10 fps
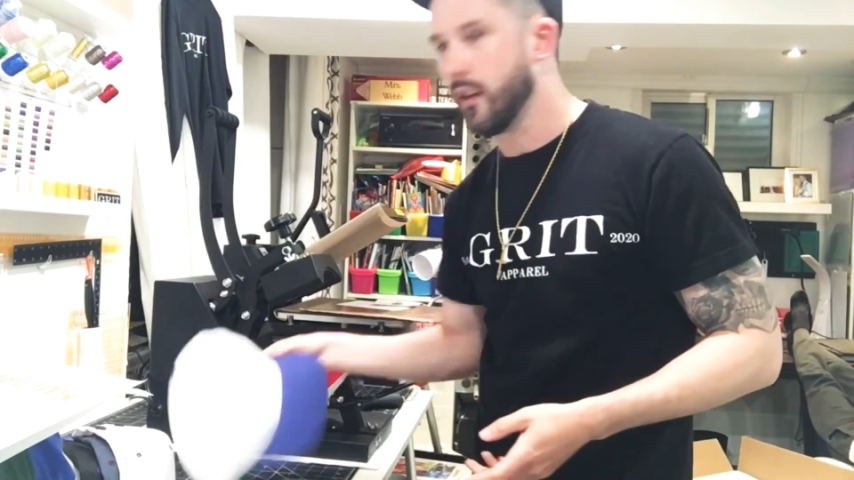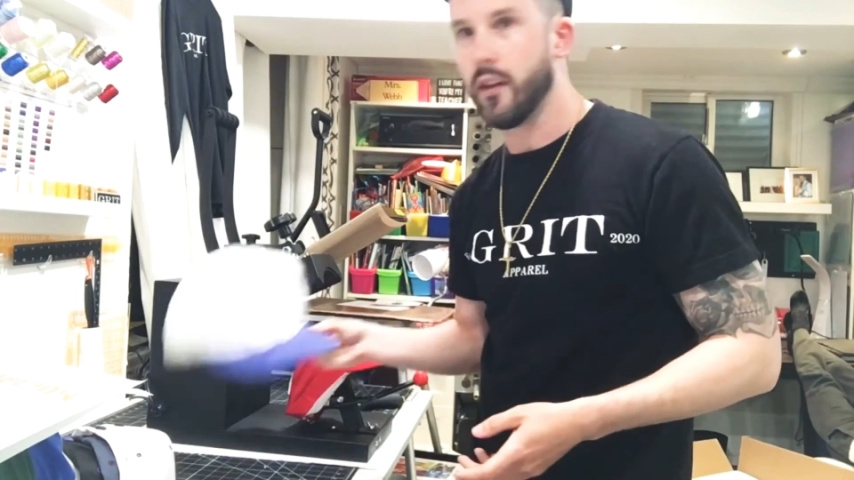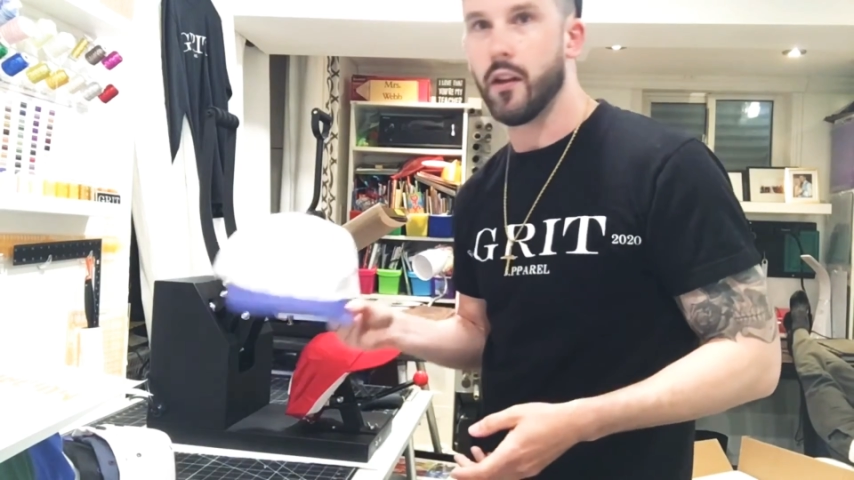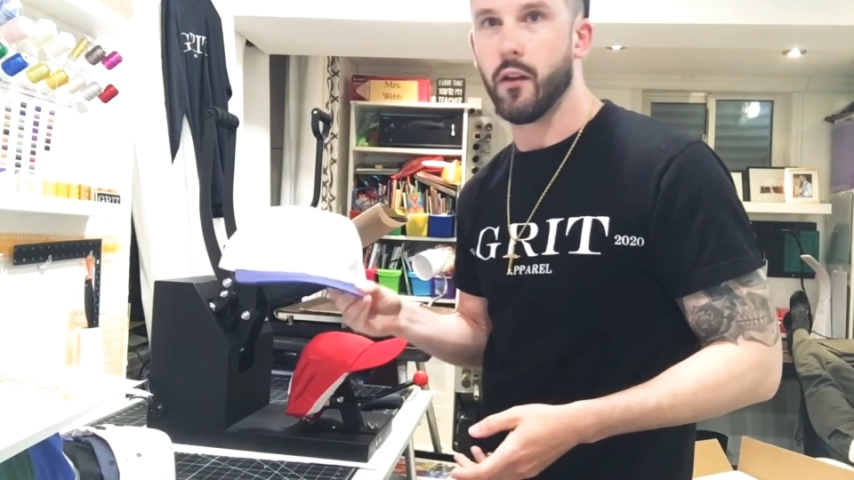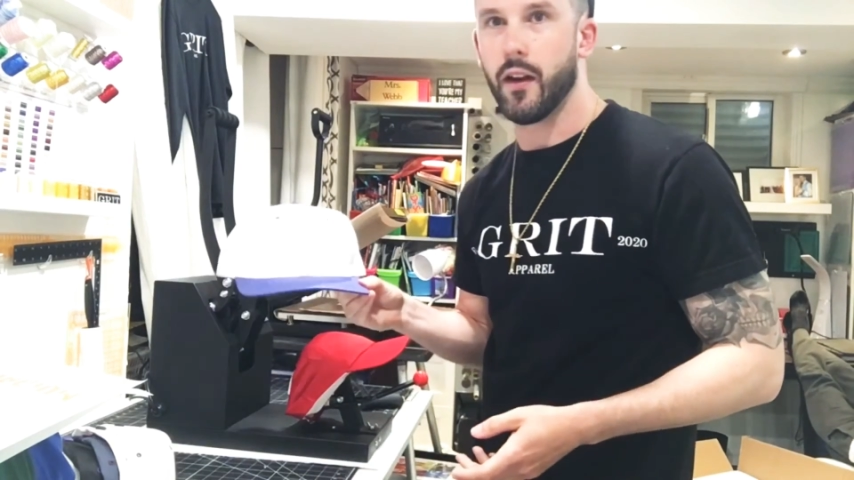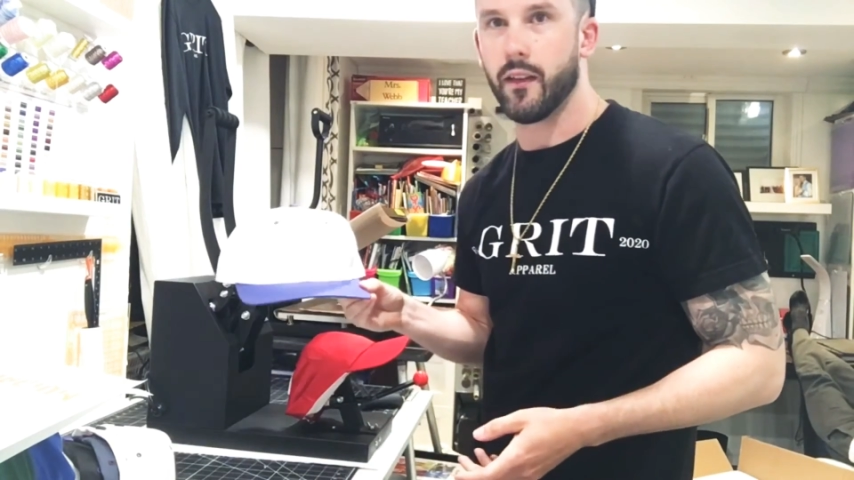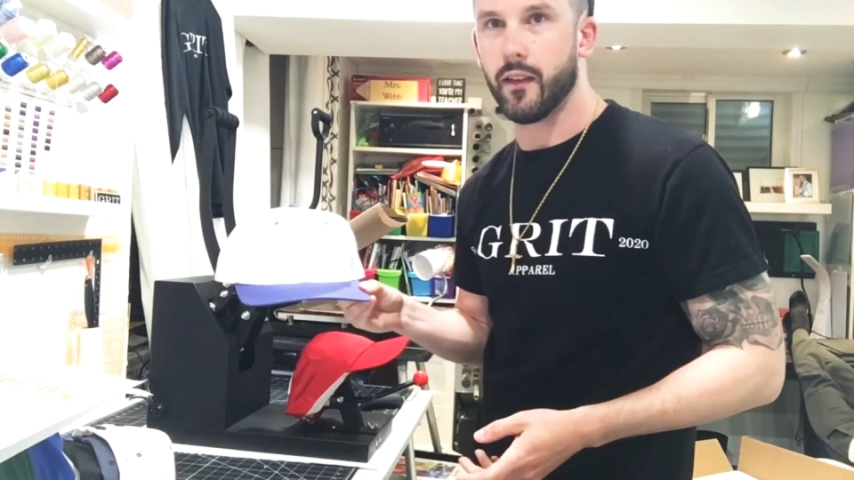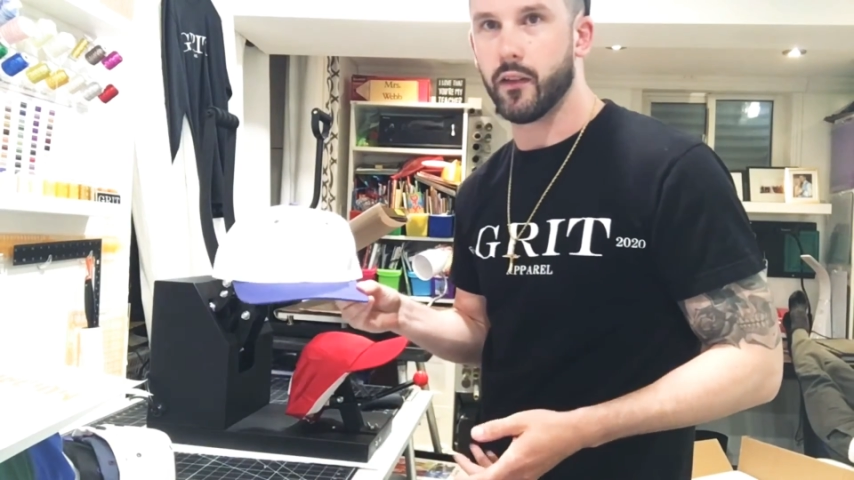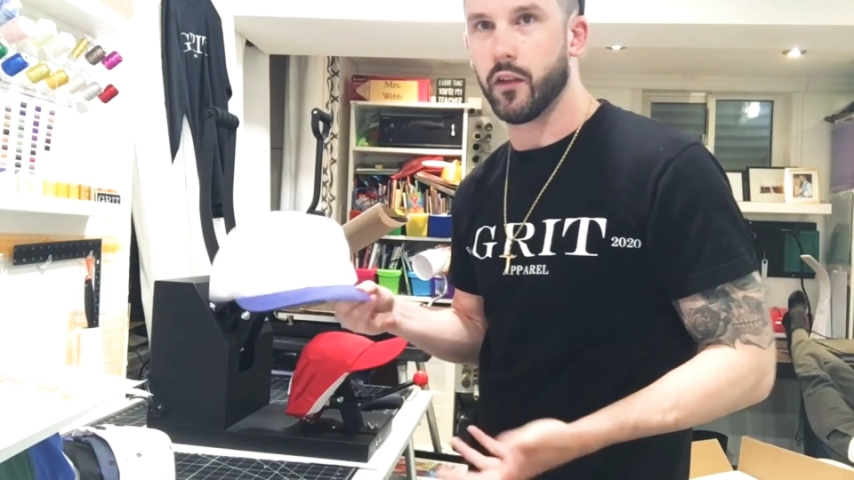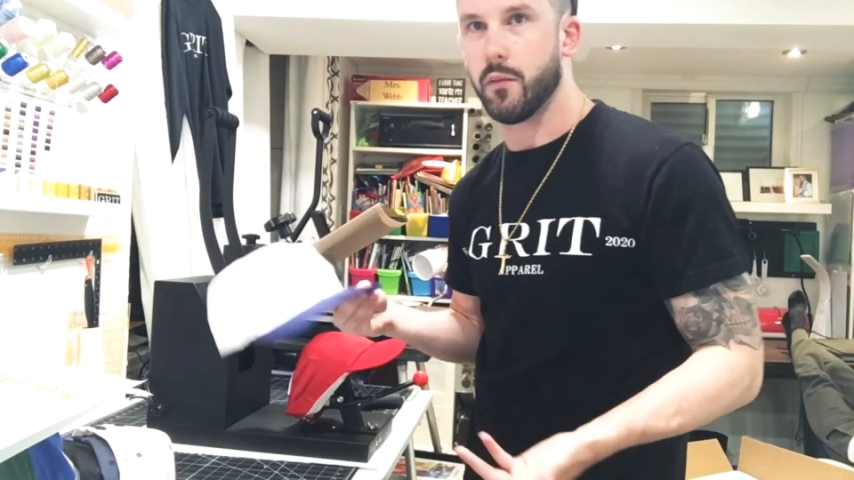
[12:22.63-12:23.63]
you know, anything
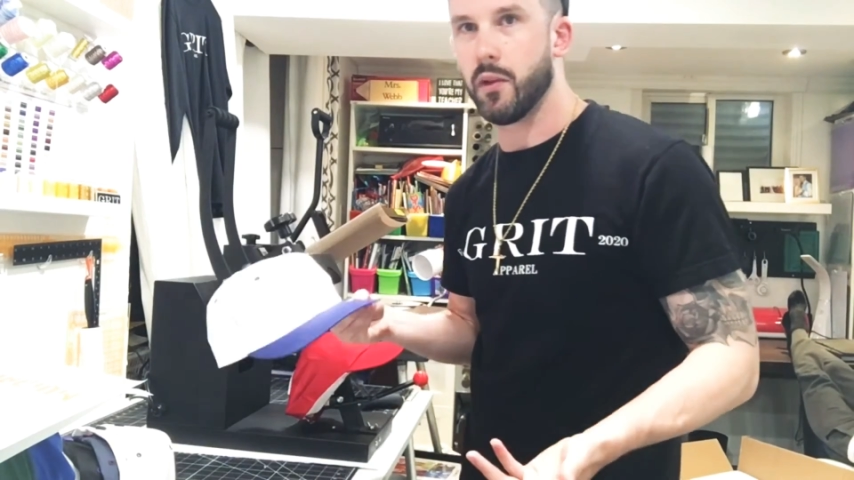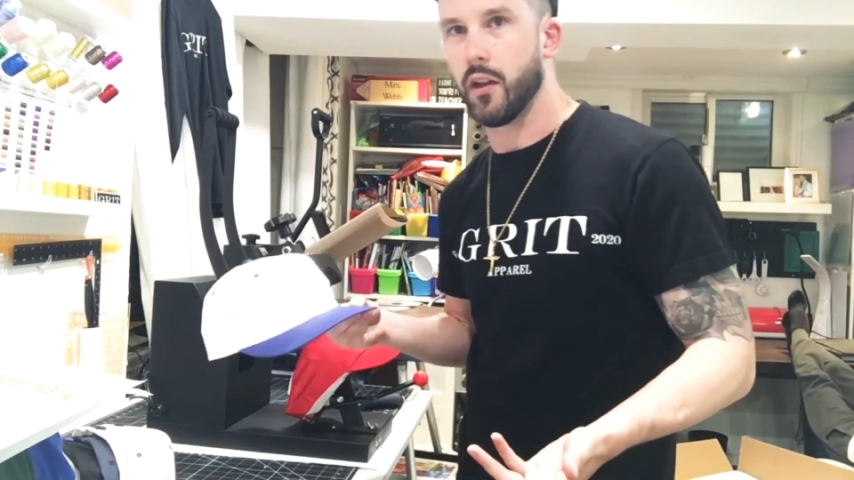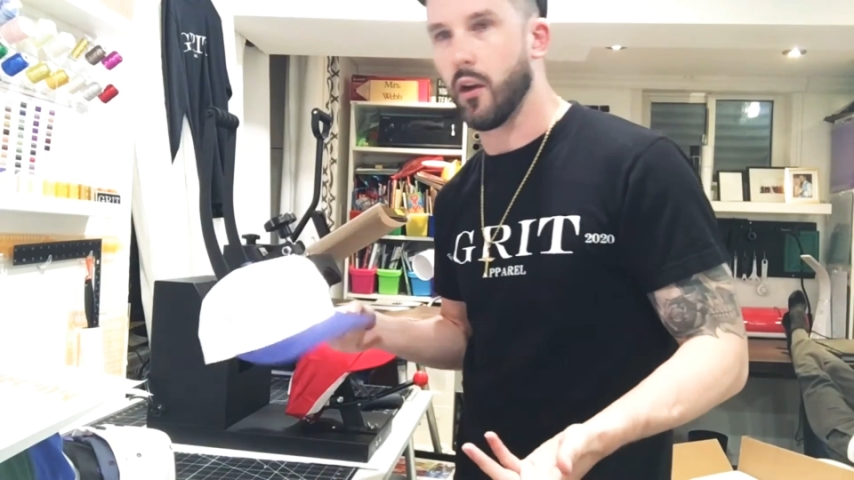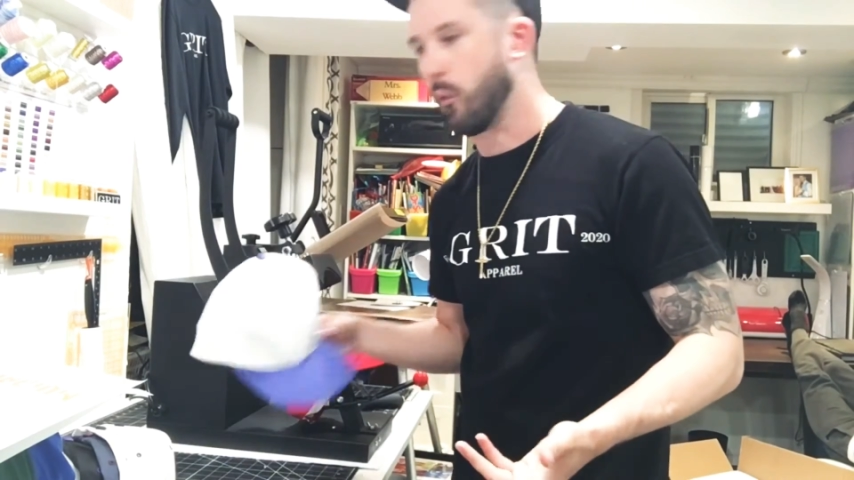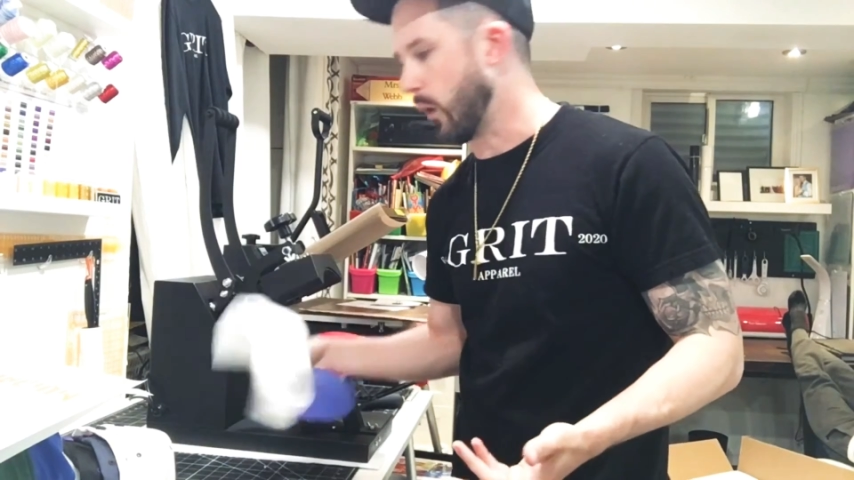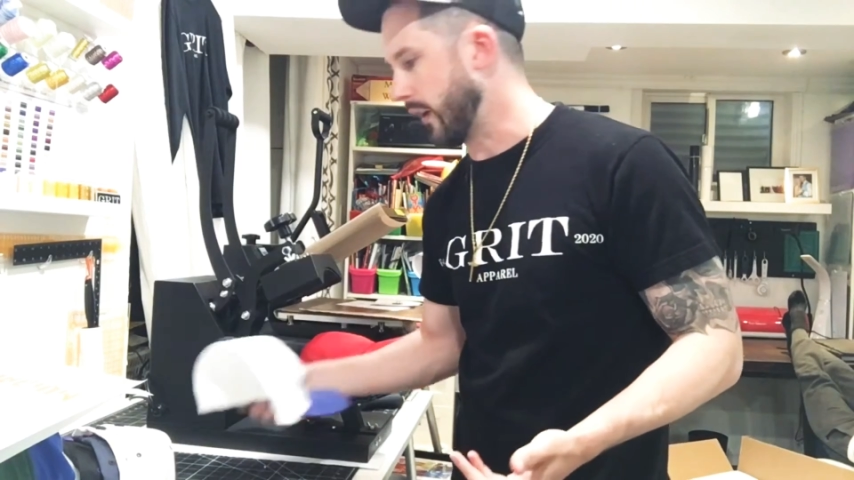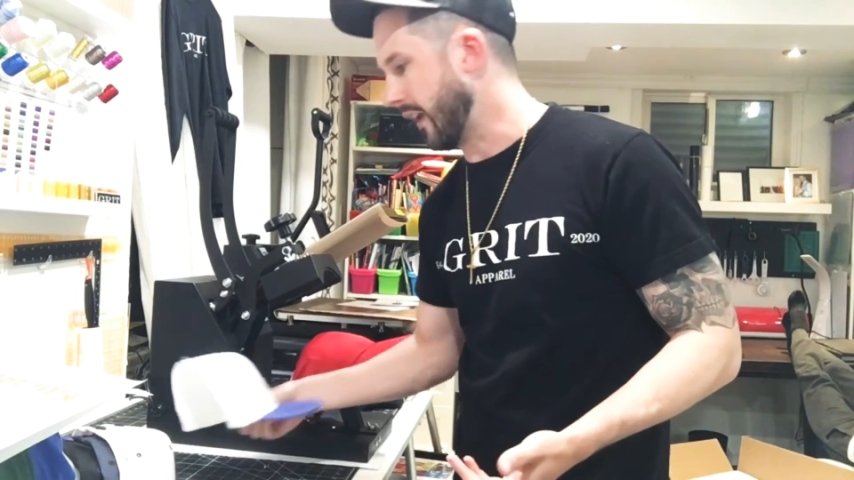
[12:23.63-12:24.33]
that's going to be a white